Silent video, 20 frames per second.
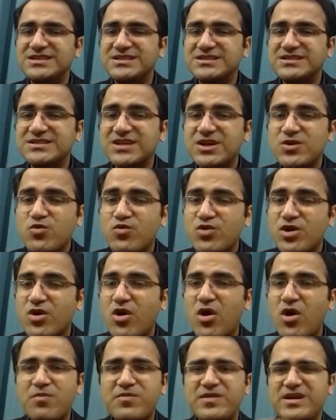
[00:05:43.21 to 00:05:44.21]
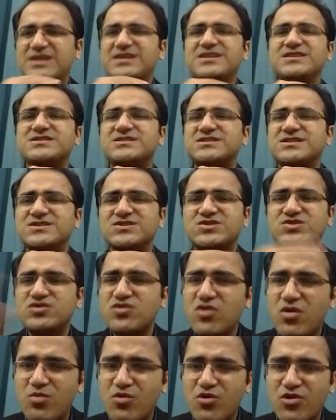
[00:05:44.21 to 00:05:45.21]
The circular optic disc is
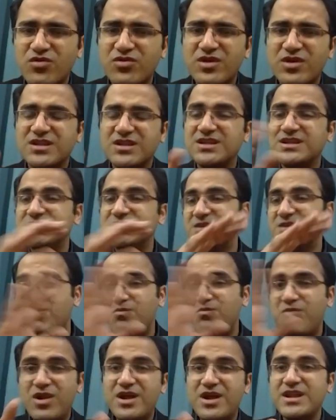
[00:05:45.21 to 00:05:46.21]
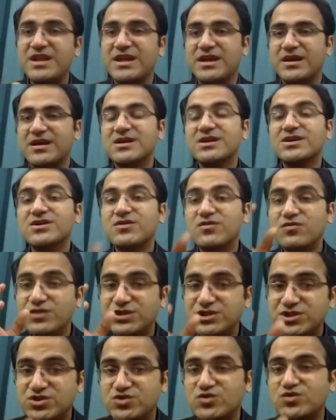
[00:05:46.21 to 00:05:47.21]
no more there. There is a blurring
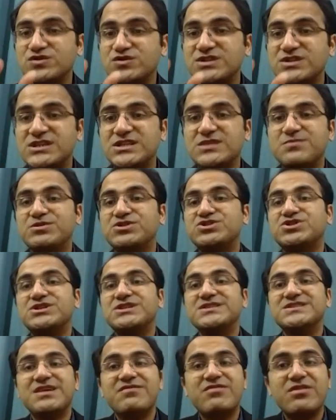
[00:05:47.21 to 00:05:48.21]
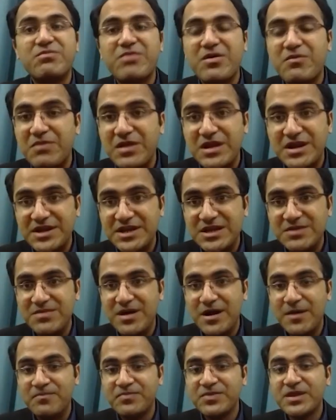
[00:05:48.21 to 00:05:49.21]
which shows that the patient is having
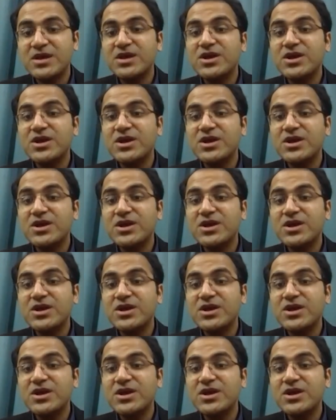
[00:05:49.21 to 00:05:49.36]
papilledema.